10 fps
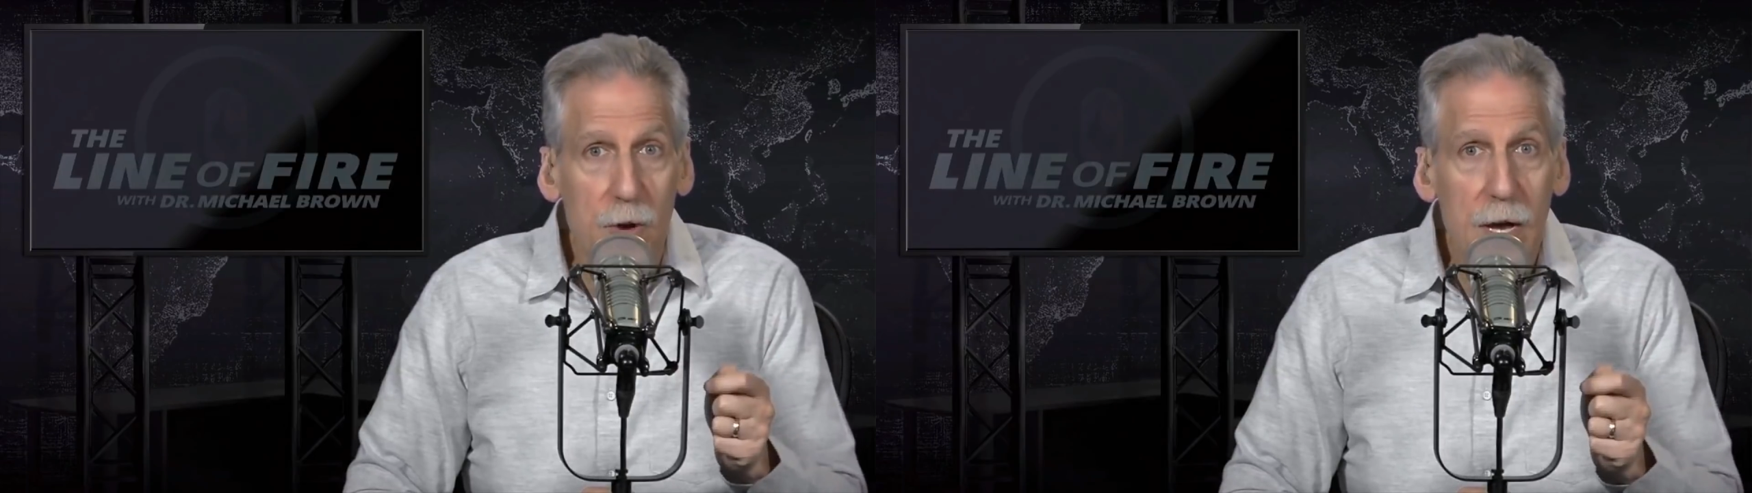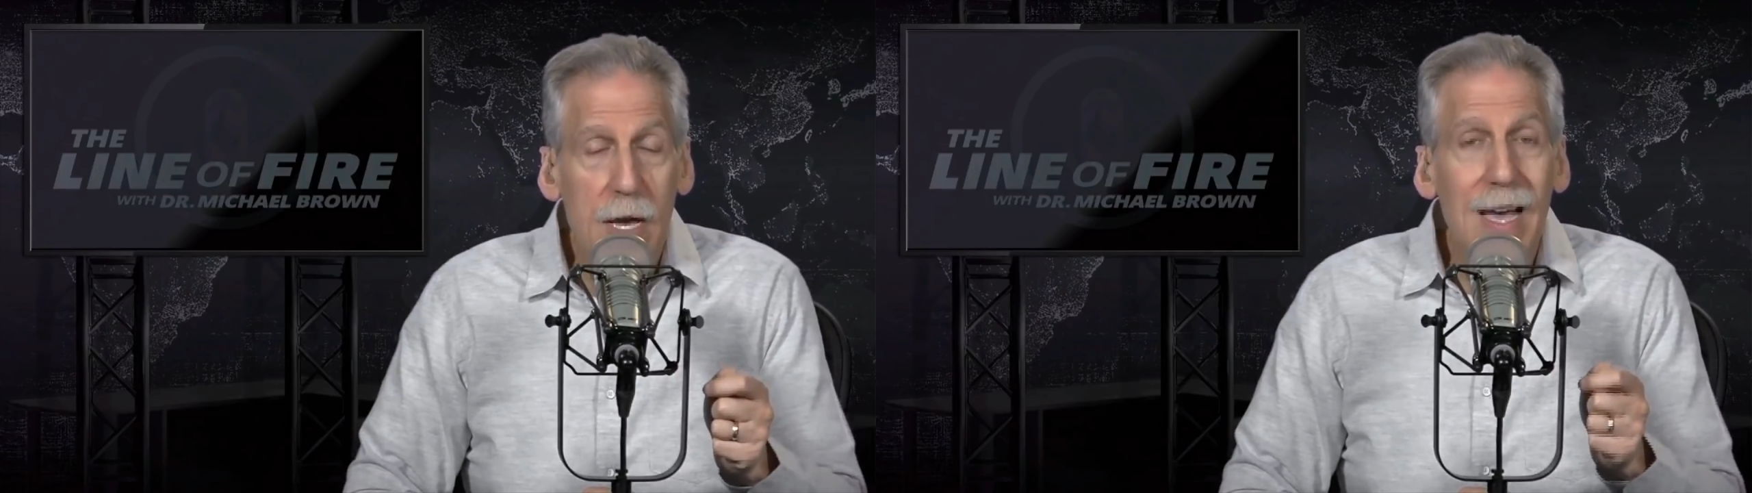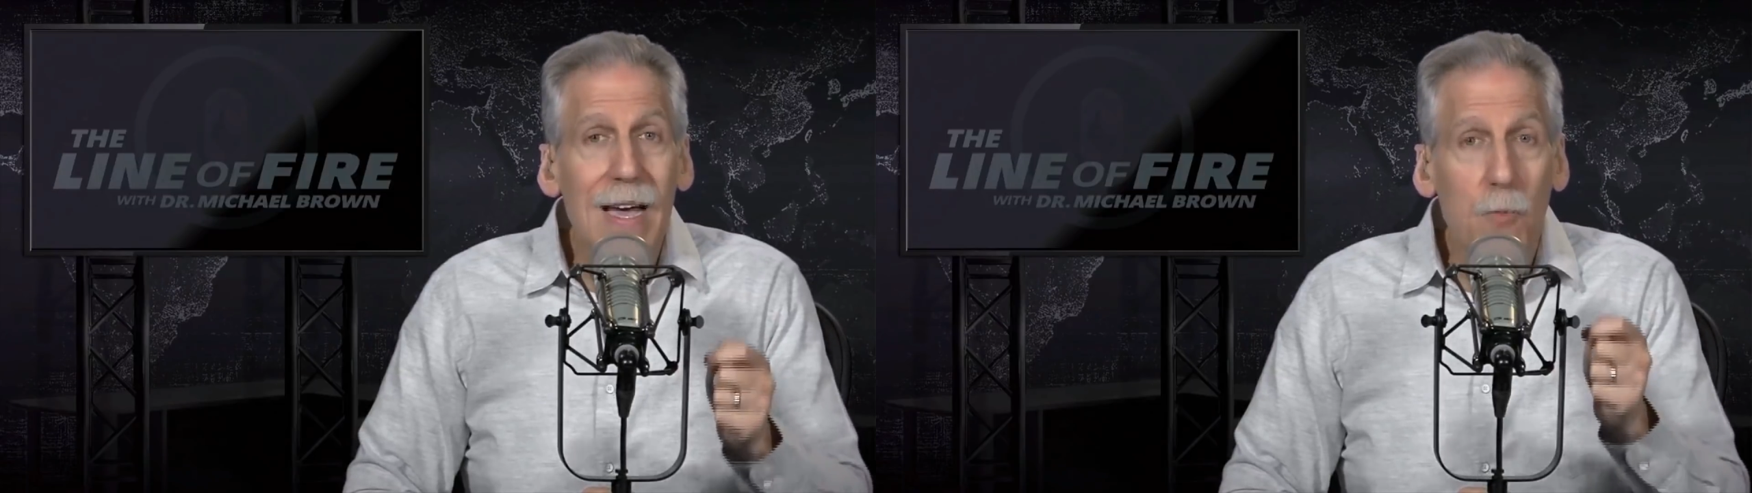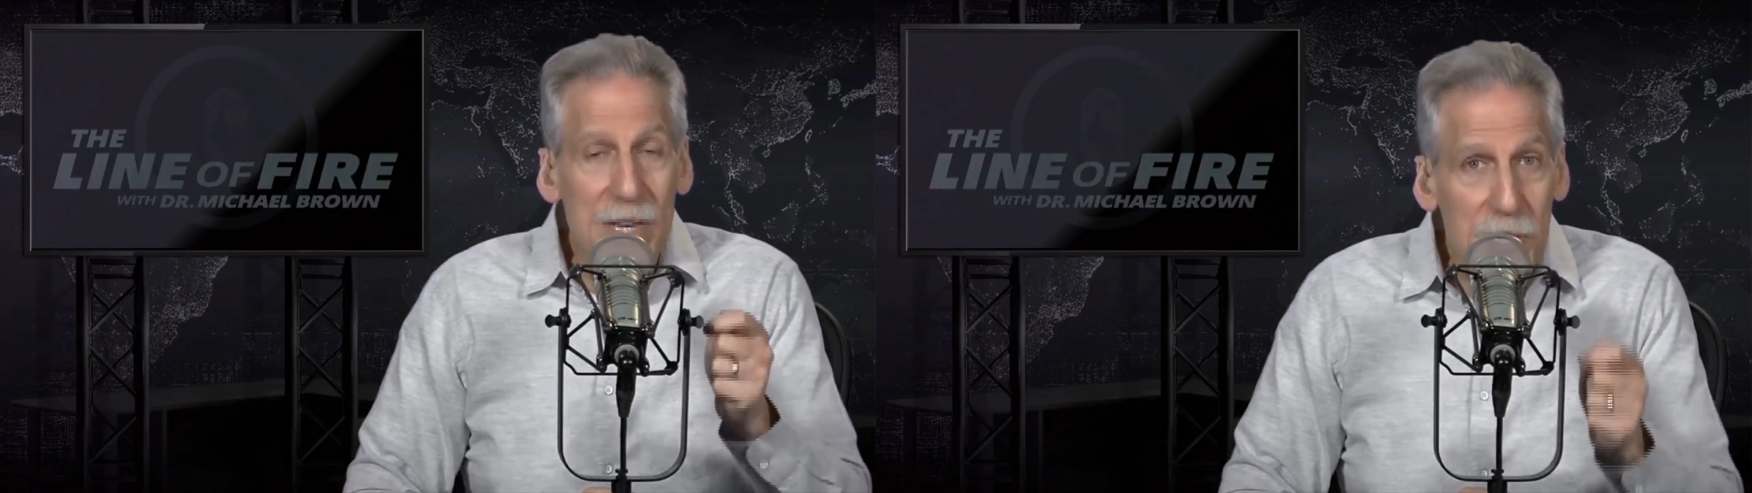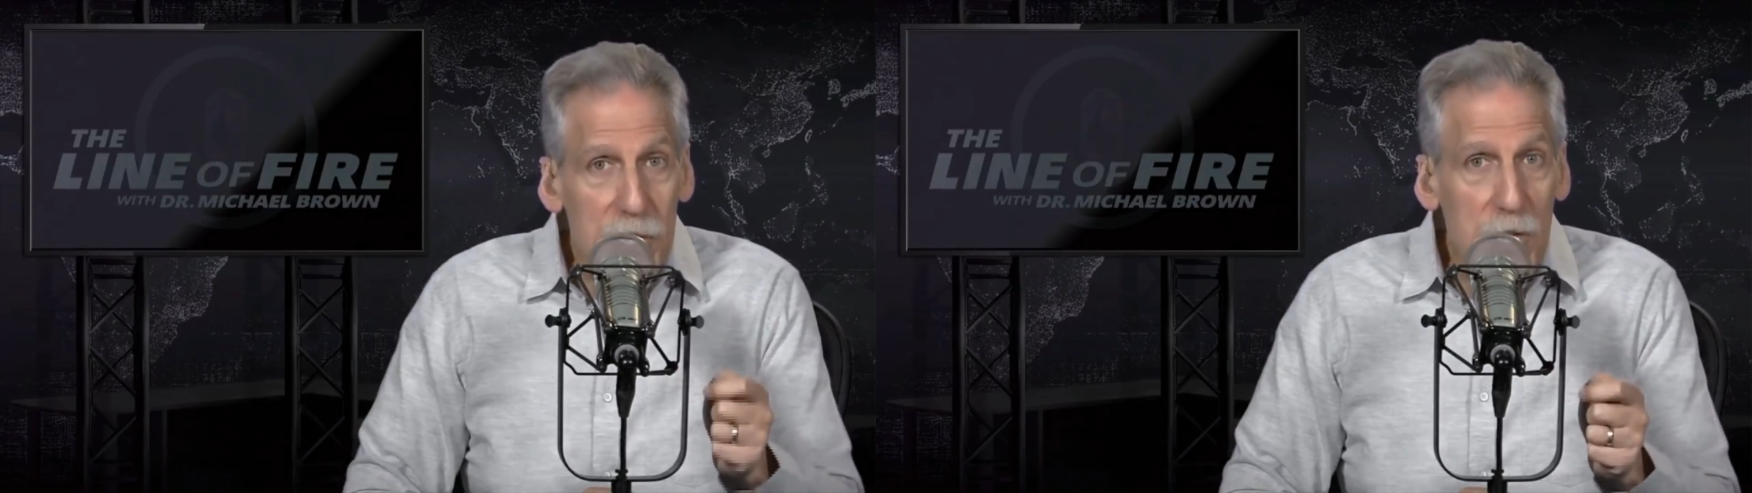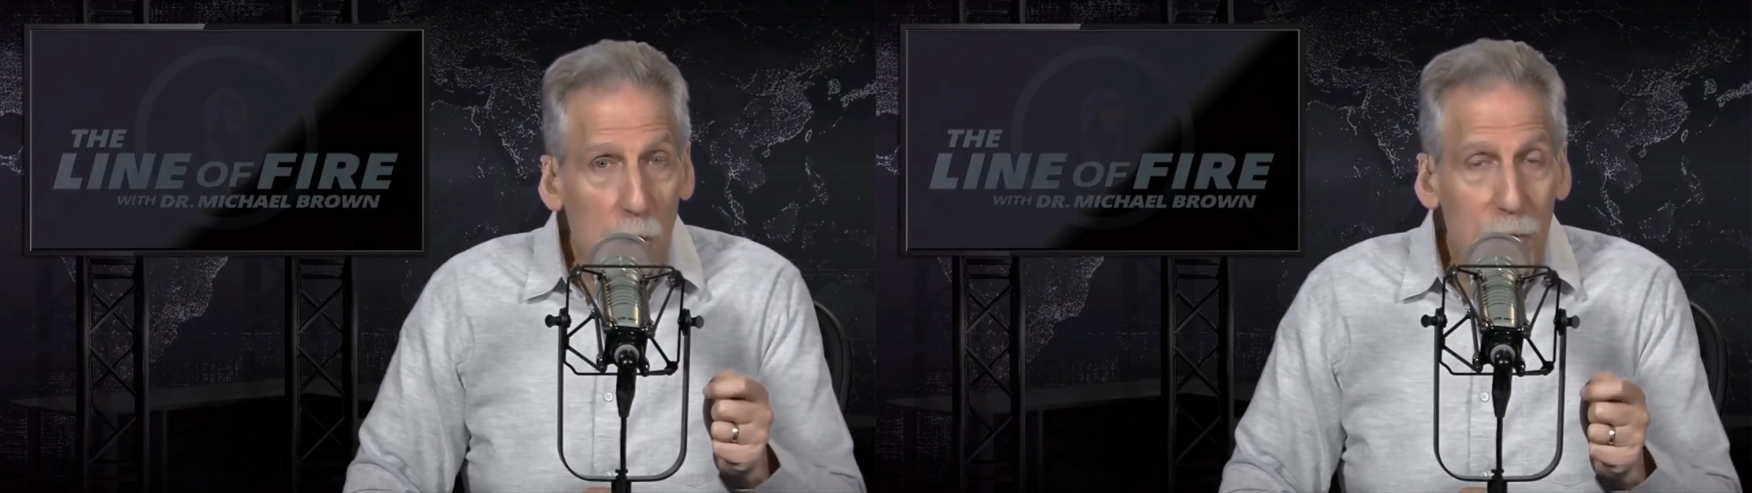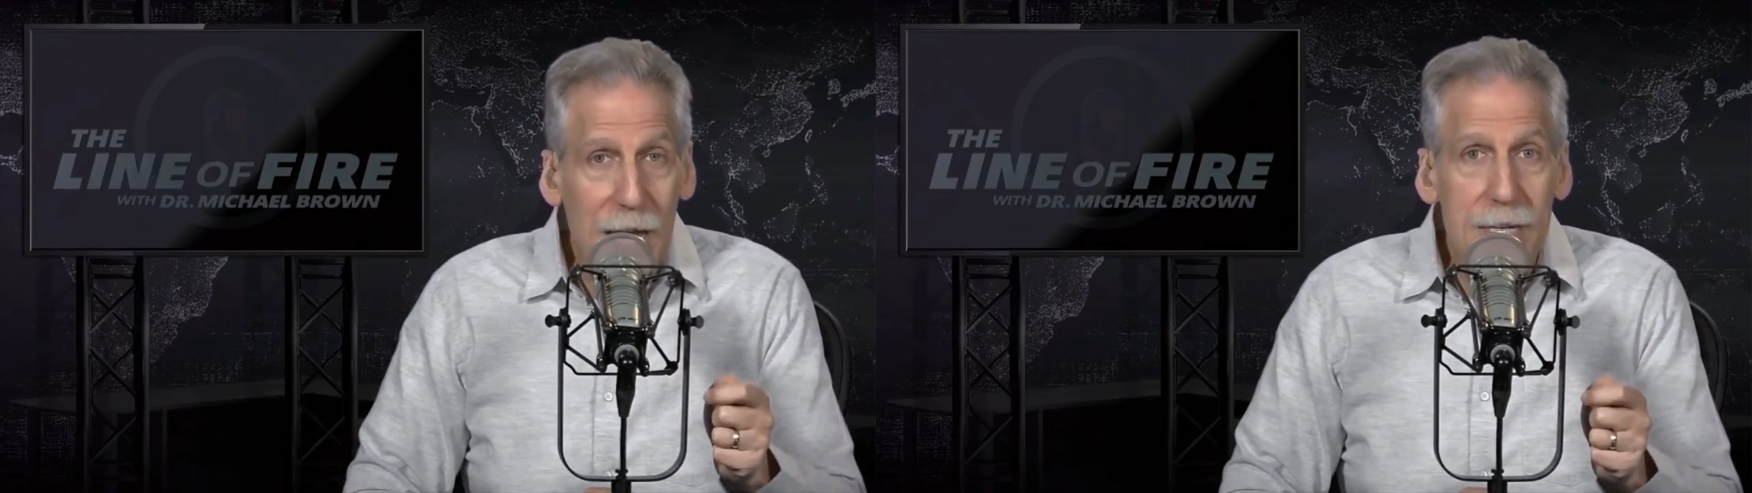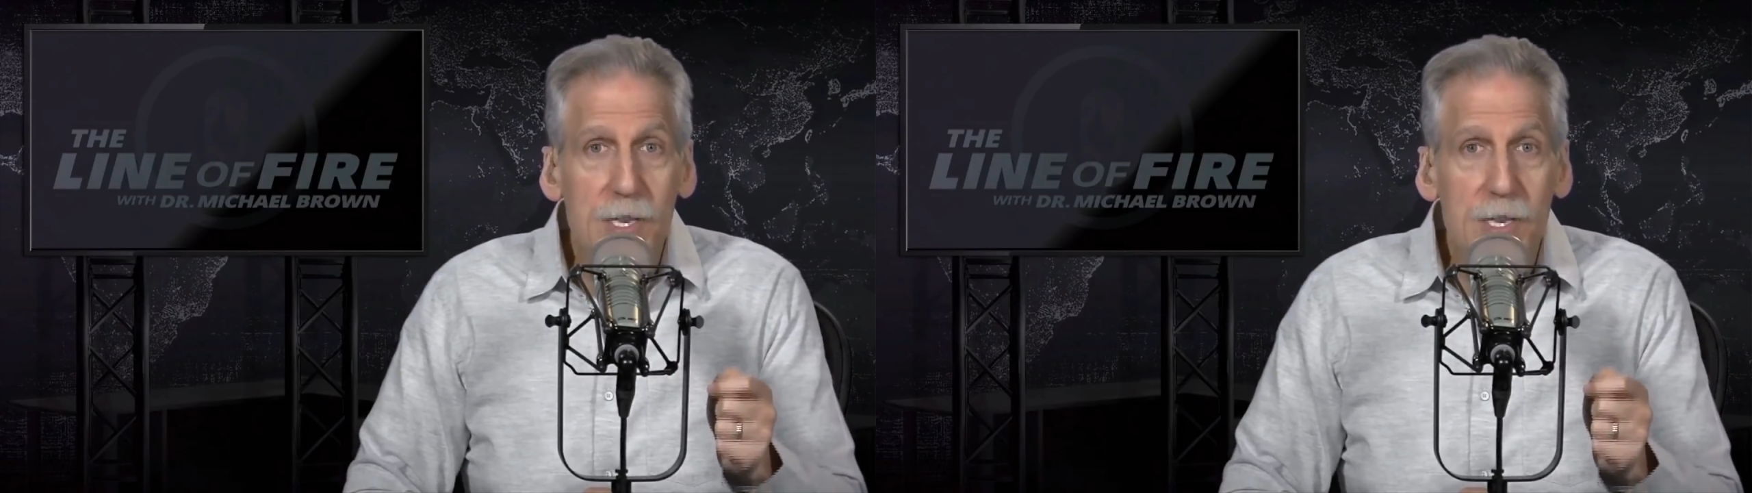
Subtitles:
you should know that.